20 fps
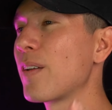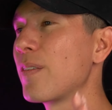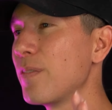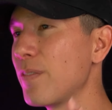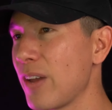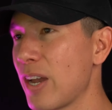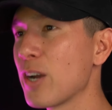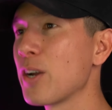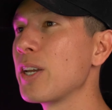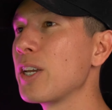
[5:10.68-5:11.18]

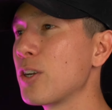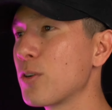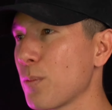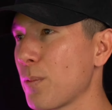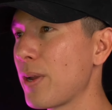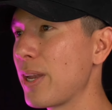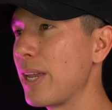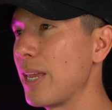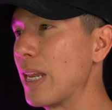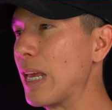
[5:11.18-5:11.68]
very
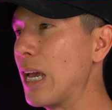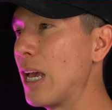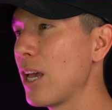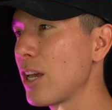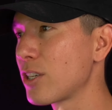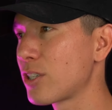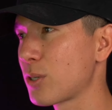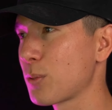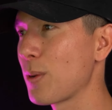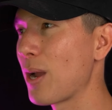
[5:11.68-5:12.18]
green
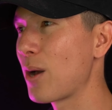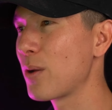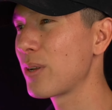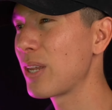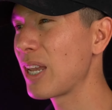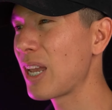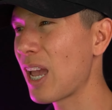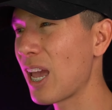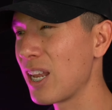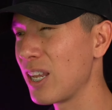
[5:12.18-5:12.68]

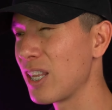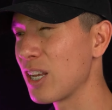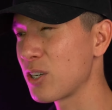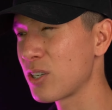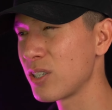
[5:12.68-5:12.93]
surrounding, and there's